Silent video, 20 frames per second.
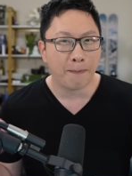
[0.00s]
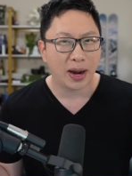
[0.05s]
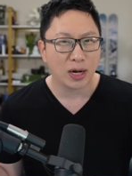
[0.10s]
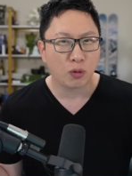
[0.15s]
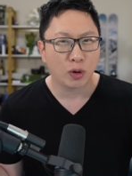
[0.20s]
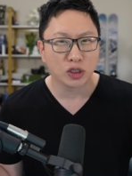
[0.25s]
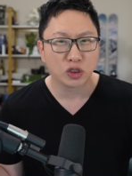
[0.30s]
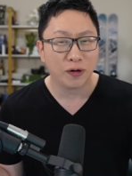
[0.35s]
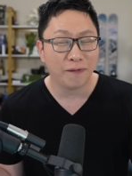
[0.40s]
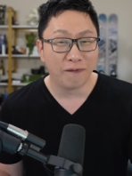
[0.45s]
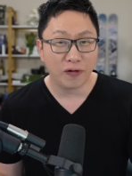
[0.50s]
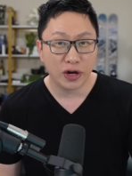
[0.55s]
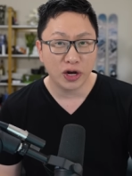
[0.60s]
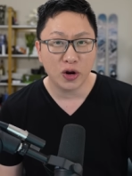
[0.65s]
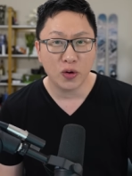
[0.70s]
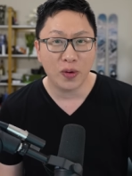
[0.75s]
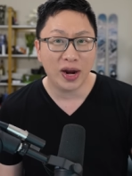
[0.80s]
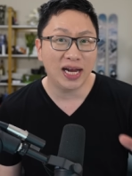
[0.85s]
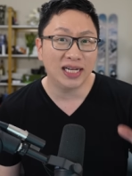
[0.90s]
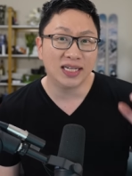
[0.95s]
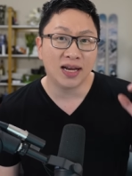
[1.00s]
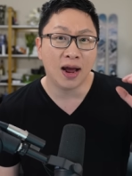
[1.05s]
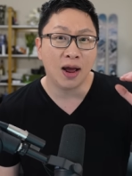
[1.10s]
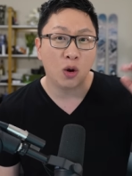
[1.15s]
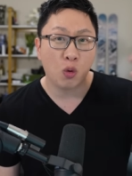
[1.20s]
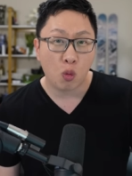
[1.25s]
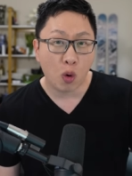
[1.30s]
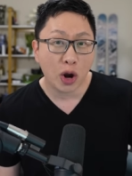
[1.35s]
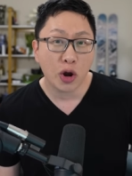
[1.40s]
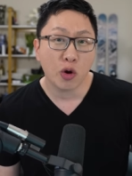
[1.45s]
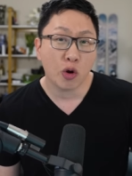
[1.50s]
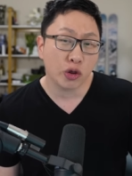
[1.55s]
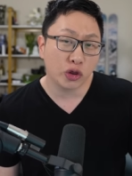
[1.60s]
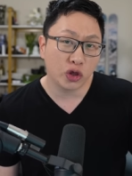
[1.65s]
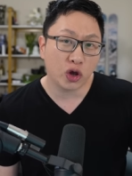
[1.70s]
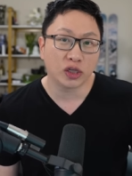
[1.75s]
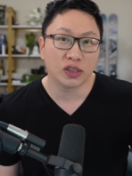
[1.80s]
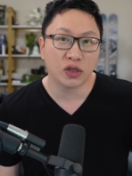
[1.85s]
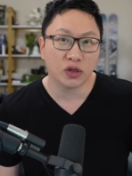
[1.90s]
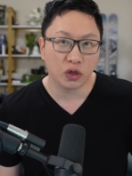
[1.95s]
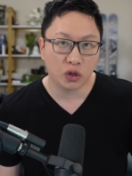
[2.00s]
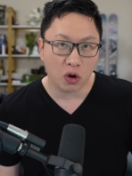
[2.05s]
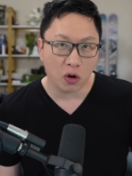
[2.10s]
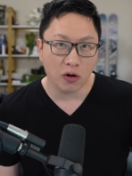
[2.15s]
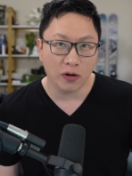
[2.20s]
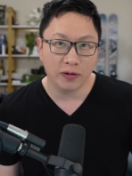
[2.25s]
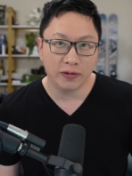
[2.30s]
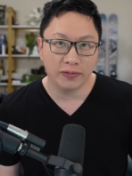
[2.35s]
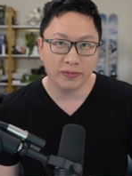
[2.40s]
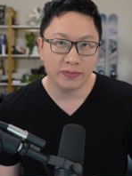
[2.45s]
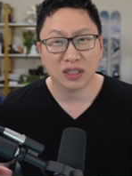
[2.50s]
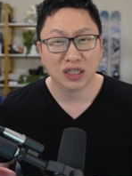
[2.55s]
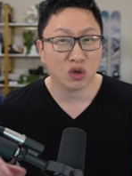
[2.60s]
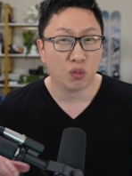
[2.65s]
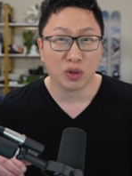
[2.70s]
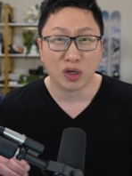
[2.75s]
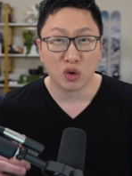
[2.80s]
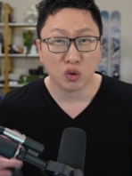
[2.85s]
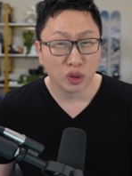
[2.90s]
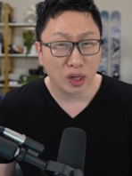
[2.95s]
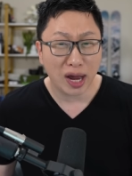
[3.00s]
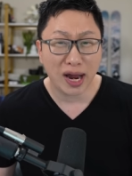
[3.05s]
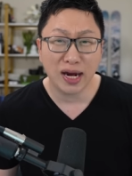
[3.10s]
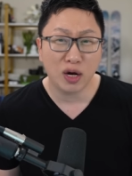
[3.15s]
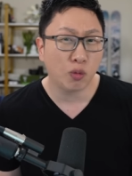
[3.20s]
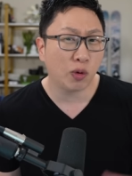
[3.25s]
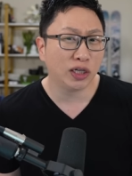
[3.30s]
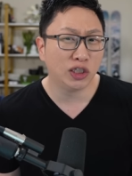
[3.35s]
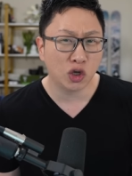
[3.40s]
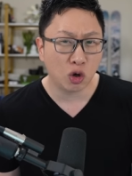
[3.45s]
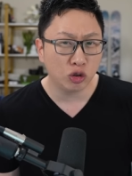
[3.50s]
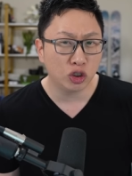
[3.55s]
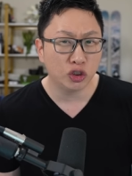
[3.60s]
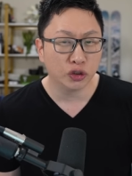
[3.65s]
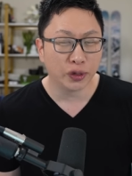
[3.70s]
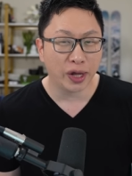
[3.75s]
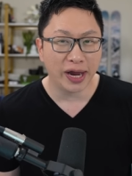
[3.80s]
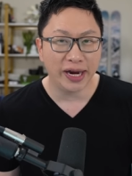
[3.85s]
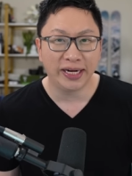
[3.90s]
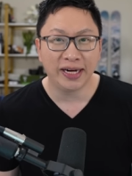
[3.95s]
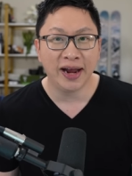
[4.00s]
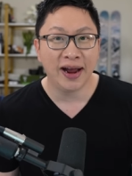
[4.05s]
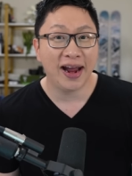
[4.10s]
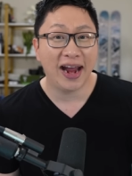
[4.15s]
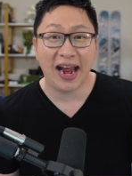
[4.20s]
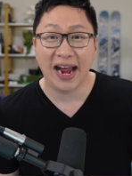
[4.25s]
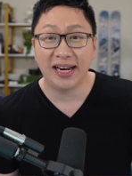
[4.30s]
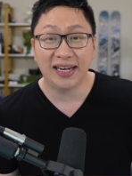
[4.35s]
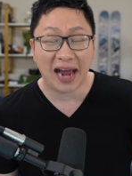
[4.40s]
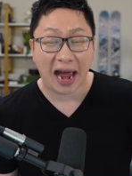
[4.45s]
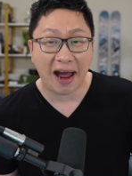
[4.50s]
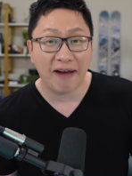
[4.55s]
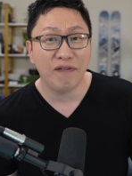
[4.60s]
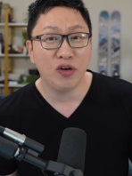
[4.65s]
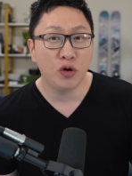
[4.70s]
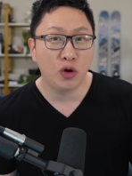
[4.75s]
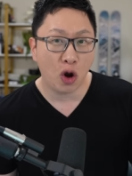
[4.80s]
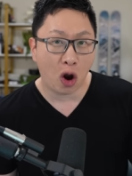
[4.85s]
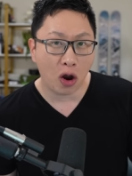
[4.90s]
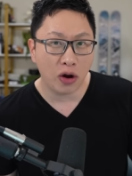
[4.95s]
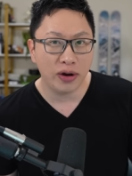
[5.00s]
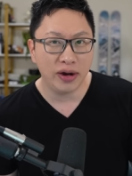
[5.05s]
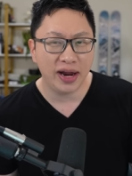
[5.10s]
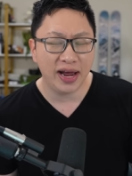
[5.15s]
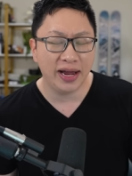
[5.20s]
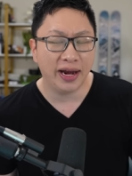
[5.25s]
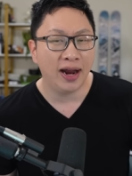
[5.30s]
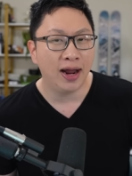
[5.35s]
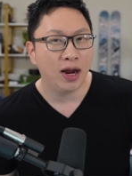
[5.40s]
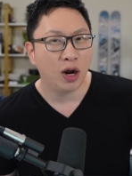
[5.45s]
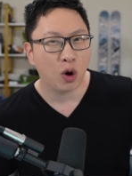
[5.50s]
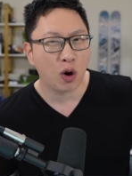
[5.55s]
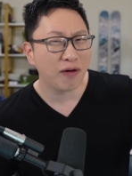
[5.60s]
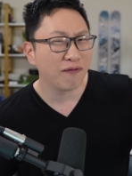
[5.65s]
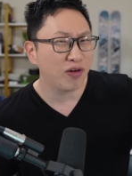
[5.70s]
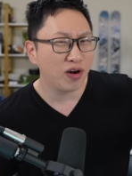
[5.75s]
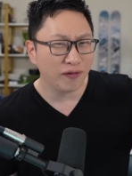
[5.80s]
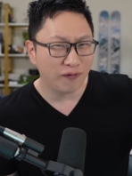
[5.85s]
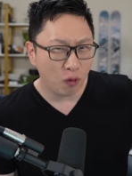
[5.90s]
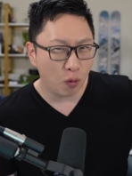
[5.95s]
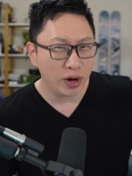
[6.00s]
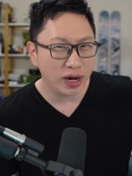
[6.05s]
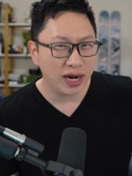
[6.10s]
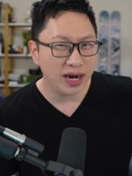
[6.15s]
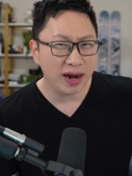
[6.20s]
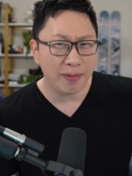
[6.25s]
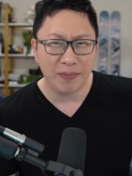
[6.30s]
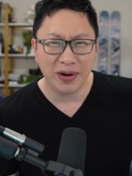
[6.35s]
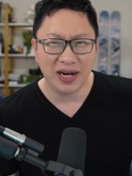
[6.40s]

My question for you is, what are your thoughts on the card? So what do you like, what don't you like, and have you gotten it, or have you avoided it